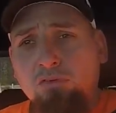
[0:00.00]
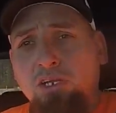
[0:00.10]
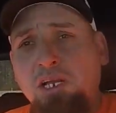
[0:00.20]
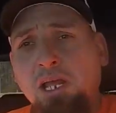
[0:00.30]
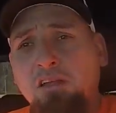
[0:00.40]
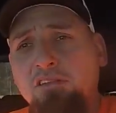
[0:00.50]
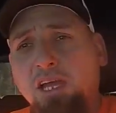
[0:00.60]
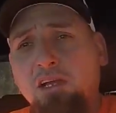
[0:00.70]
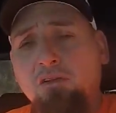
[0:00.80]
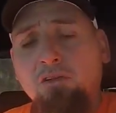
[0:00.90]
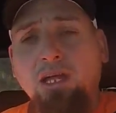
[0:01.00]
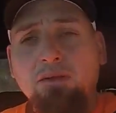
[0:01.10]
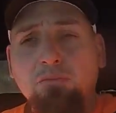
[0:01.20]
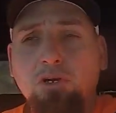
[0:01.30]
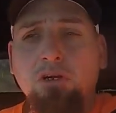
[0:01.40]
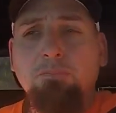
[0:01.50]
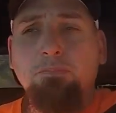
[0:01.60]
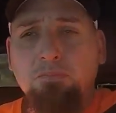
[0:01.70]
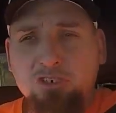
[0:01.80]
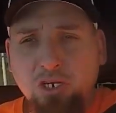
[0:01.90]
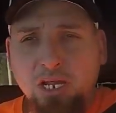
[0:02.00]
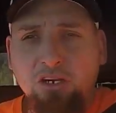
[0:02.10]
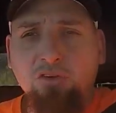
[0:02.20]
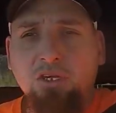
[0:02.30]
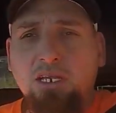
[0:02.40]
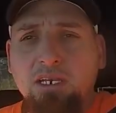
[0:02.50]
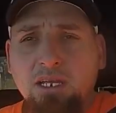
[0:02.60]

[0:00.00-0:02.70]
DNA Cycle. We're going to try to do it